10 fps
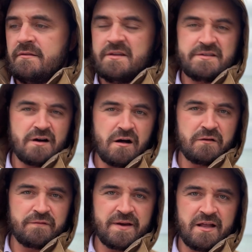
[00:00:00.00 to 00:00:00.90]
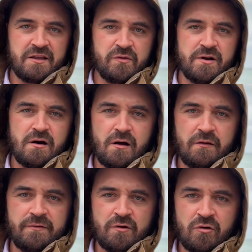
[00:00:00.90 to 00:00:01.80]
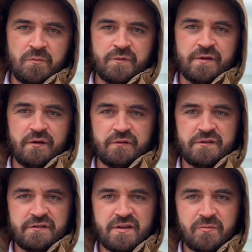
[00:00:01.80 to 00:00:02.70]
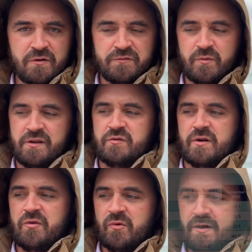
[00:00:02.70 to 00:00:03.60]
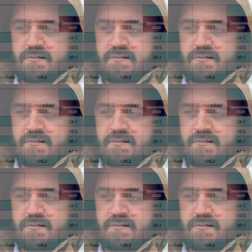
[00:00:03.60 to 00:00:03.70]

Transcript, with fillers: The dollar value in all of the home sales in December of 2021